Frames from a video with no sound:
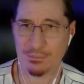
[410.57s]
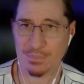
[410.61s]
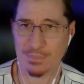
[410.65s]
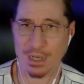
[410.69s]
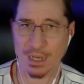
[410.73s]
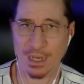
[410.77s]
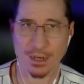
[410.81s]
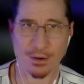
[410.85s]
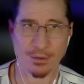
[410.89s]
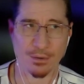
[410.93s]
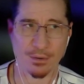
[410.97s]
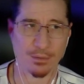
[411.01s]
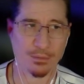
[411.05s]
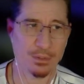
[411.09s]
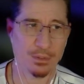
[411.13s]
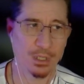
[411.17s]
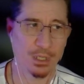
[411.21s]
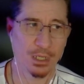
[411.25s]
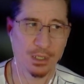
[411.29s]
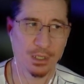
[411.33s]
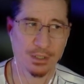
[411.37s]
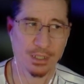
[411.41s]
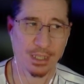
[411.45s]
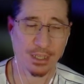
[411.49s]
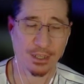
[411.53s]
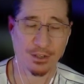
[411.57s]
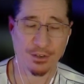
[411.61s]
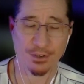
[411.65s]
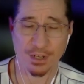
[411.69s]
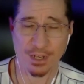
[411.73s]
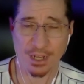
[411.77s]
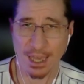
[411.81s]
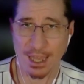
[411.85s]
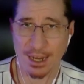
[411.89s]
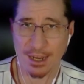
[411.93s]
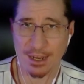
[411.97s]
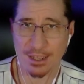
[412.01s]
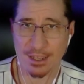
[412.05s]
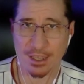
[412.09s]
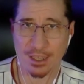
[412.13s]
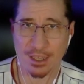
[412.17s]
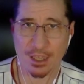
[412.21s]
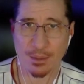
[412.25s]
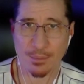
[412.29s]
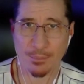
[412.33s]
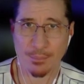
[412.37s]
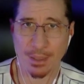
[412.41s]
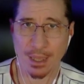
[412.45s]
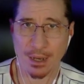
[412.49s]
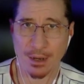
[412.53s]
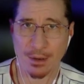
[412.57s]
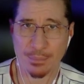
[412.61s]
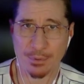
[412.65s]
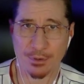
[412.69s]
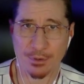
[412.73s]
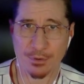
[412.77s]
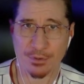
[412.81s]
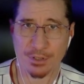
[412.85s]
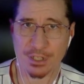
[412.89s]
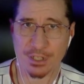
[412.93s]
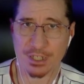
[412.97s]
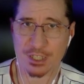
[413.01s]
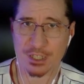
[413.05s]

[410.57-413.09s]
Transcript: I don't know. They could have had an incompatibility.